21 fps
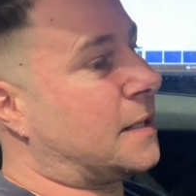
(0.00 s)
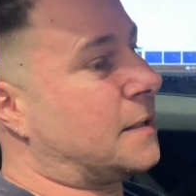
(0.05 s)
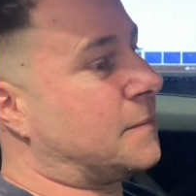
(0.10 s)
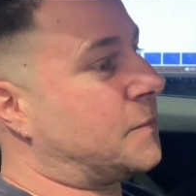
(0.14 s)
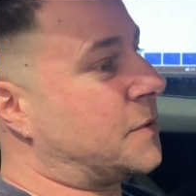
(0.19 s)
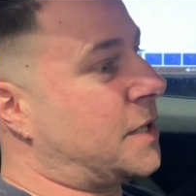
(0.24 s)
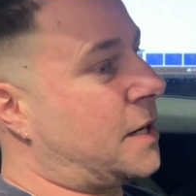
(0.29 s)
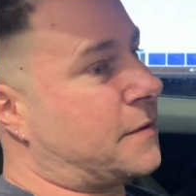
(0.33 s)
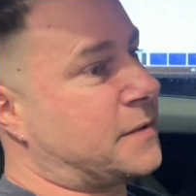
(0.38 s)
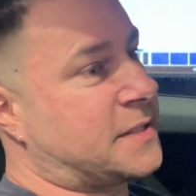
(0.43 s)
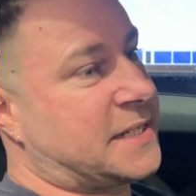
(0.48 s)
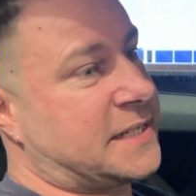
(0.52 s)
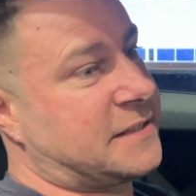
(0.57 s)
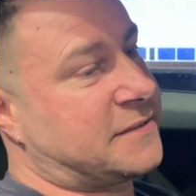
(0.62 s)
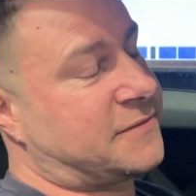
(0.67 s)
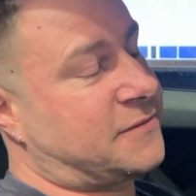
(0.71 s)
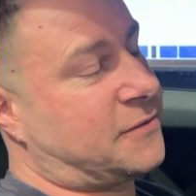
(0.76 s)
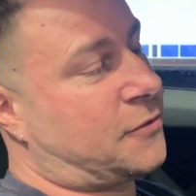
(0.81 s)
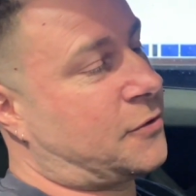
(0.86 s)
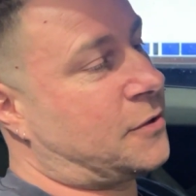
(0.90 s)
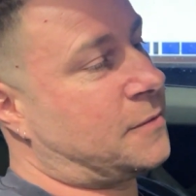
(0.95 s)
We are a dealer
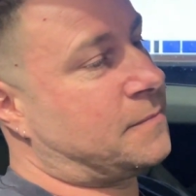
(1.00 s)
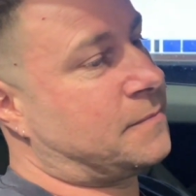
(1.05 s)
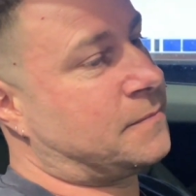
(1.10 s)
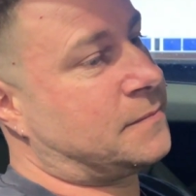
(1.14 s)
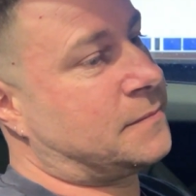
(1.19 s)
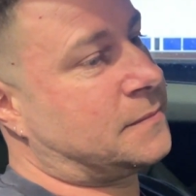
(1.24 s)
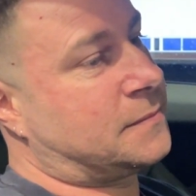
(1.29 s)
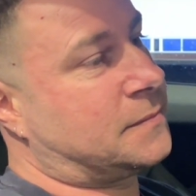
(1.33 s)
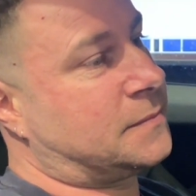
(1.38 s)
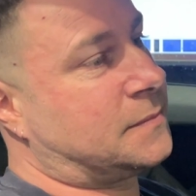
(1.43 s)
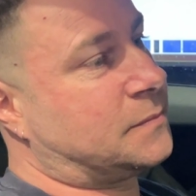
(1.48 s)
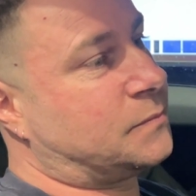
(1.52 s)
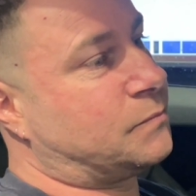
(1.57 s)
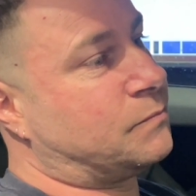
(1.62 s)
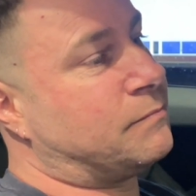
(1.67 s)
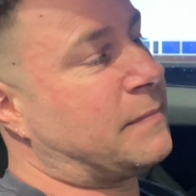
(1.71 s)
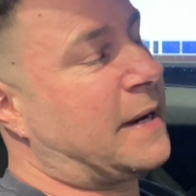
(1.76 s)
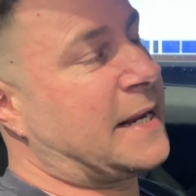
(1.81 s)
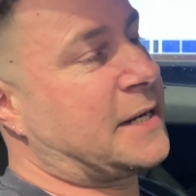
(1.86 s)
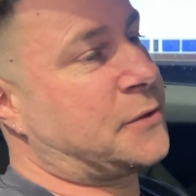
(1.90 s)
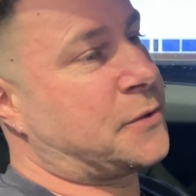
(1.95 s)
for them,
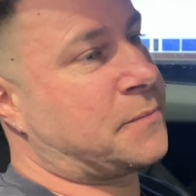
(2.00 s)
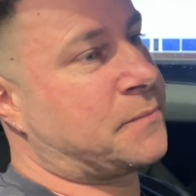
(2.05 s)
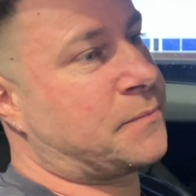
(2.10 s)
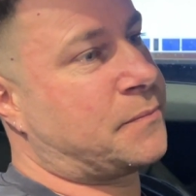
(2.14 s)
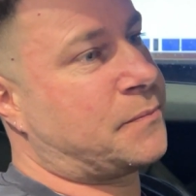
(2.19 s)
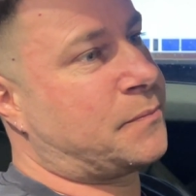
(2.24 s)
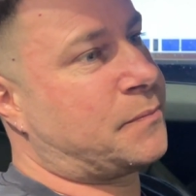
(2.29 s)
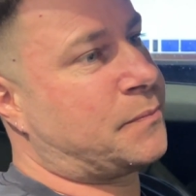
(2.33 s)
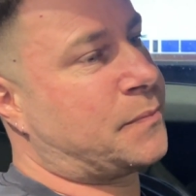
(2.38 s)
mainly on